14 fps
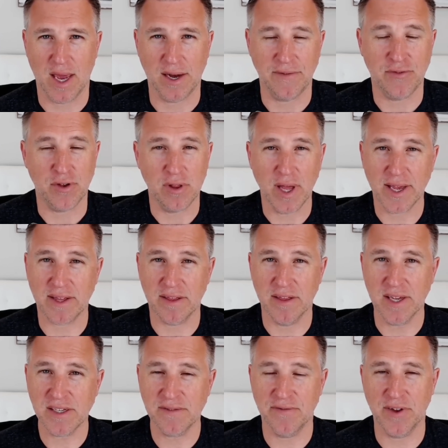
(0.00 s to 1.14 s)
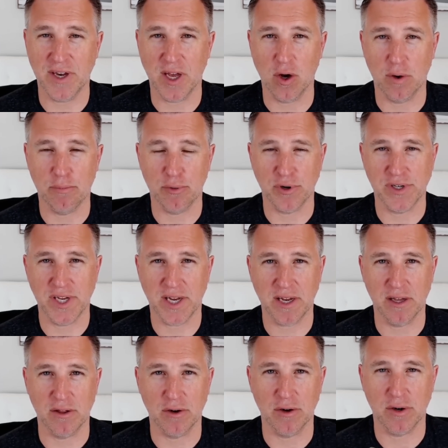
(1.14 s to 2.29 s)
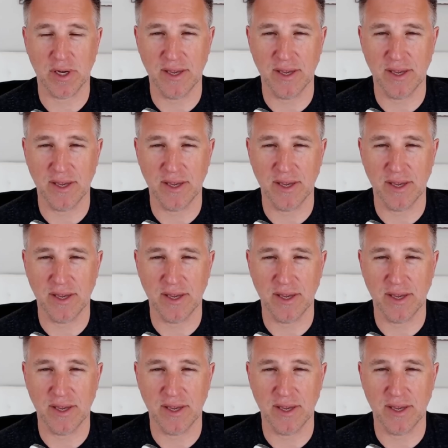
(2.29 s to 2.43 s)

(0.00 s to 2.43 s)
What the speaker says: And if you like this video in particular,